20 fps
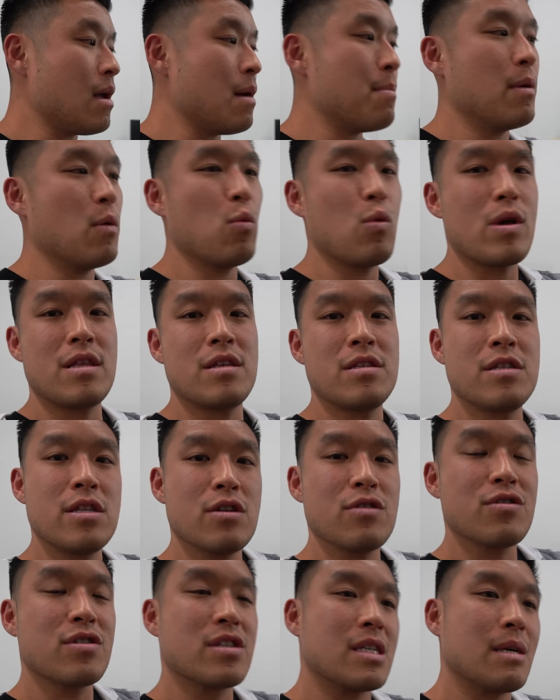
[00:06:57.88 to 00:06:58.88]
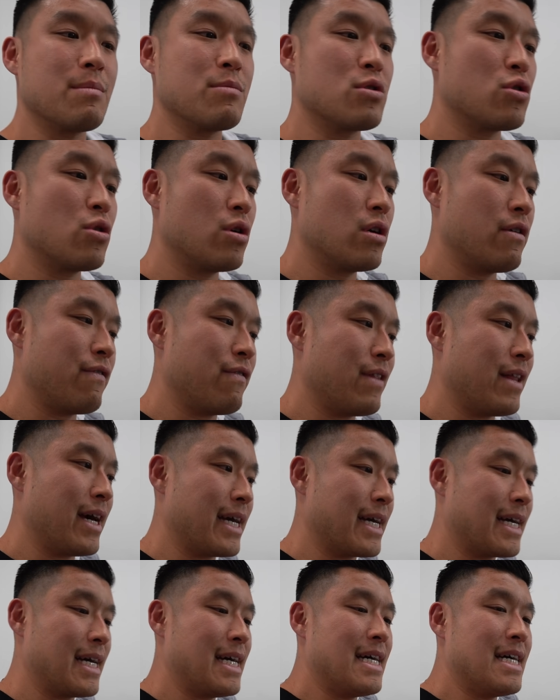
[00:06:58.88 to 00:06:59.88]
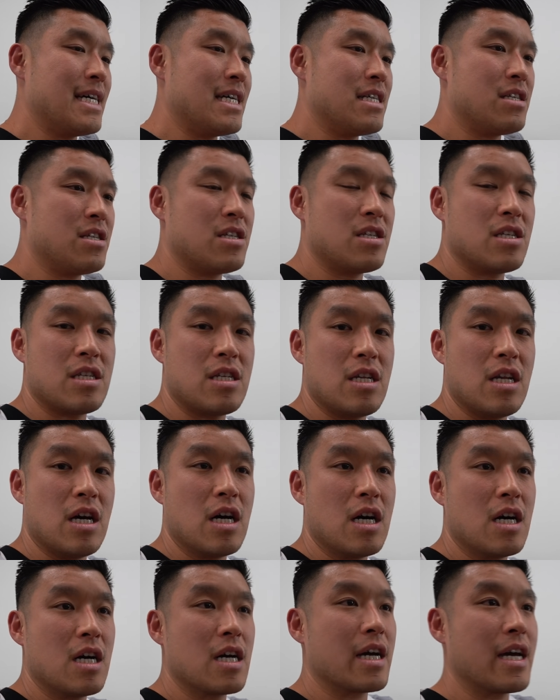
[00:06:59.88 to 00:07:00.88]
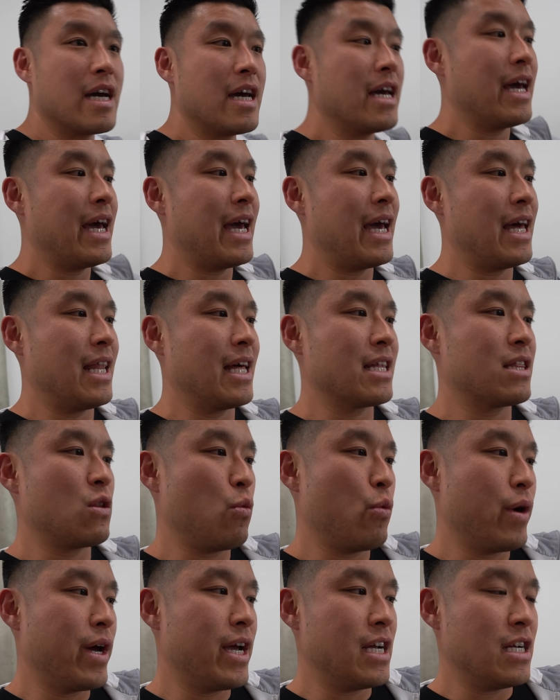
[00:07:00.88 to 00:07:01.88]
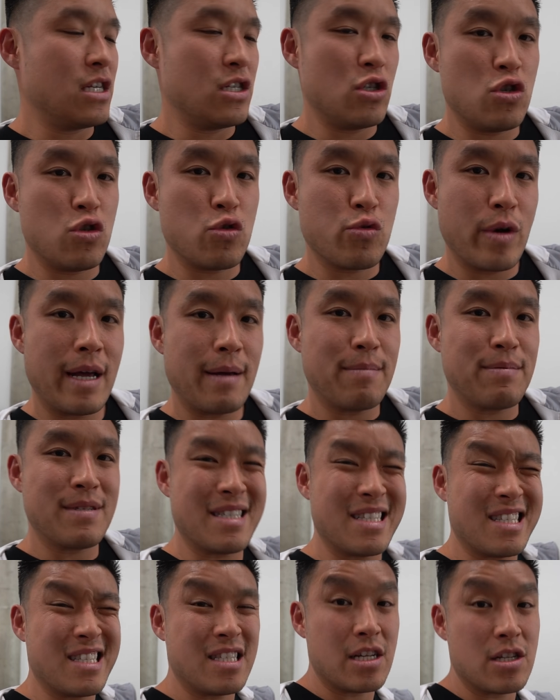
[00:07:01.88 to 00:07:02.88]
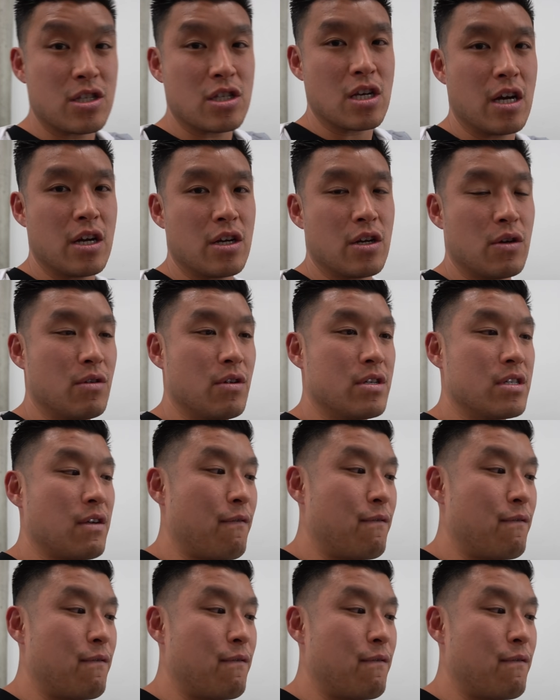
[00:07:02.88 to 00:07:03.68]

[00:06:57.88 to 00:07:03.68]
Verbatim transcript: but with still some sort of like snug and like the way it drapes and sits on you there's a